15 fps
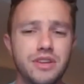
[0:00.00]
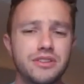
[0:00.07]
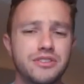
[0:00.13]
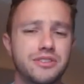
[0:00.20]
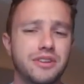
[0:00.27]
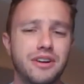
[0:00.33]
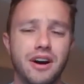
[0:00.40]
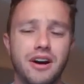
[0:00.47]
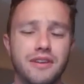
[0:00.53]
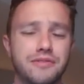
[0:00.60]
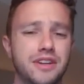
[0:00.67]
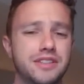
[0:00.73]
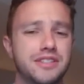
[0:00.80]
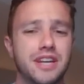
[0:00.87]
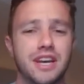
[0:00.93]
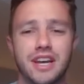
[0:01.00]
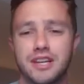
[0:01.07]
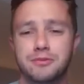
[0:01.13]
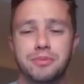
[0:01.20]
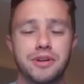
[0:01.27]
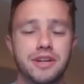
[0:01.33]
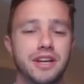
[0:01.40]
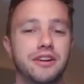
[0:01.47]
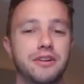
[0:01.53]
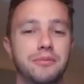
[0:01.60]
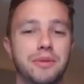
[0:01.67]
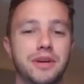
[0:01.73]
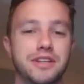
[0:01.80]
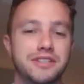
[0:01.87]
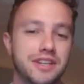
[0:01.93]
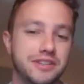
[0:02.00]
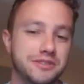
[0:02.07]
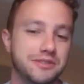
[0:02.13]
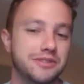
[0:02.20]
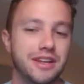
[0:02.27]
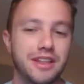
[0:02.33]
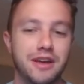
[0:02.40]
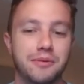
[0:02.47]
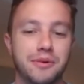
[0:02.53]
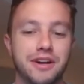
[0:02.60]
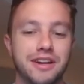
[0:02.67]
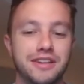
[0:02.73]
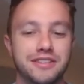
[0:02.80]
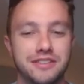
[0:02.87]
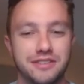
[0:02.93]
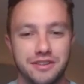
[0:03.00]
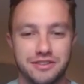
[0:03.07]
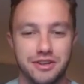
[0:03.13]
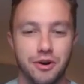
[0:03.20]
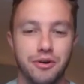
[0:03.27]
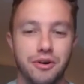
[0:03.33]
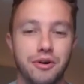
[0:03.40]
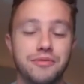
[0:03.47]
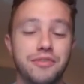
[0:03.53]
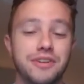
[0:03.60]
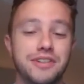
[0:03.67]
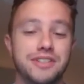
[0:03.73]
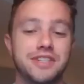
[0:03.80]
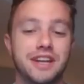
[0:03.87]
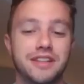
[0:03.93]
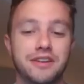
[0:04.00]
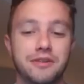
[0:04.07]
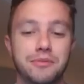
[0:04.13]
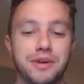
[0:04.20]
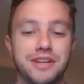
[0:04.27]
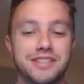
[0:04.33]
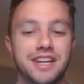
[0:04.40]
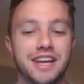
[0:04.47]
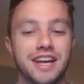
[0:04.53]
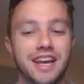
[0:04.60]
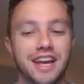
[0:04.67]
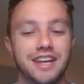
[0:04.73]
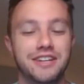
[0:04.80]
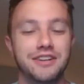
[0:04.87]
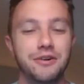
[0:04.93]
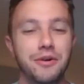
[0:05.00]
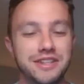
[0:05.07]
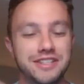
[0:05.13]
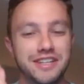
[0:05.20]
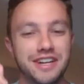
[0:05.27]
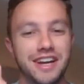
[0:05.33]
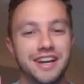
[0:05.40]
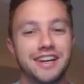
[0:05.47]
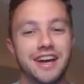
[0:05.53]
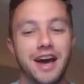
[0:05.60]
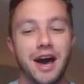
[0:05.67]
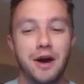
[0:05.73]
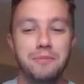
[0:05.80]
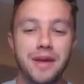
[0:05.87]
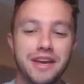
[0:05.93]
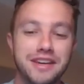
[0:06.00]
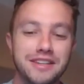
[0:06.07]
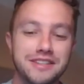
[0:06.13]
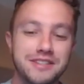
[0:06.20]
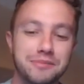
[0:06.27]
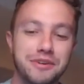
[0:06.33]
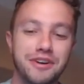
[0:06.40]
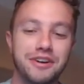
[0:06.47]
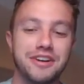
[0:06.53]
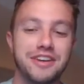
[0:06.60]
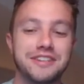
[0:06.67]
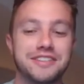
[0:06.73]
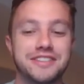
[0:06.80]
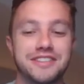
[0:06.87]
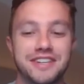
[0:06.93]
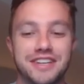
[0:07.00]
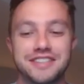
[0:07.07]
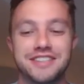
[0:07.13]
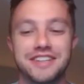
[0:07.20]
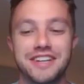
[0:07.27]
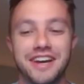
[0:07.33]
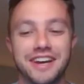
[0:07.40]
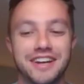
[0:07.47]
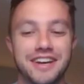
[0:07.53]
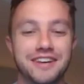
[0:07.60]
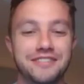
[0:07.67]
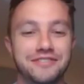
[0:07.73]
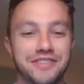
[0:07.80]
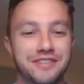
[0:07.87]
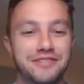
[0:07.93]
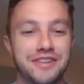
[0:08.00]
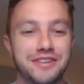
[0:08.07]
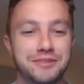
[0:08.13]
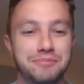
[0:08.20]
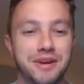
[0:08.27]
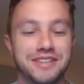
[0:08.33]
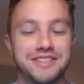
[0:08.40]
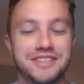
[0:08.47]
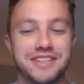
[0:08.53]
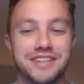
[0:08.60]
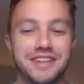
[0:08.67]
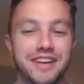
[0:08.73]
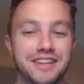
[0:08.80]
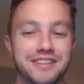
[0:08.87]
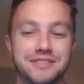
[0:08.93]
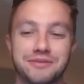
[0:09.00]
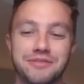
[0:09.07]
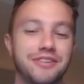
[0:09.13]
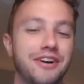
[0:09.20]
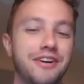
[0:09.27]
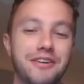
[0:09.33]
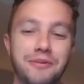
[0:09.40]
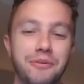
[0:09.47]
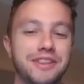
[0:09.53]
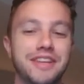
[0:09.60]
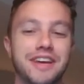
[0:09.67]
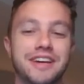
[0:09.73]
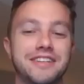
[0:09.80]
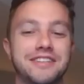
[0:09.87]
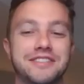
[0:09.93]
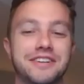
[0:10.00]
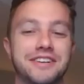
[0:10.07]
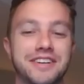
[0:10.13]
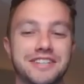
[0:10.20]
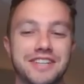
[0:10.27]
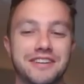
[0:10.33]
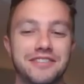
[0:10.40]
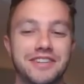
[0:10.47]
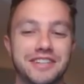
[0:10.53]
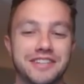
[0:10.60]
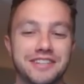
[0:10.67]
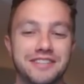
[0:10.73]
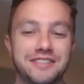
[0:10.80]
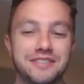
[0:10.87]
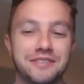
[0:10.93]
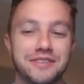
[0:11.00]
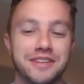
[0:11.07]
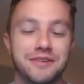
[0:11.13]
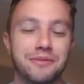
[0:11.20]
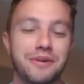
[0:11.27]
So their offense is pretty hit or miss. Yesterday they were hit. Hopefully today they're missed. You know what? Today I'm baking some cookies today if this bet's hit. So, Logan, what the heck does cookies have anything to do with it?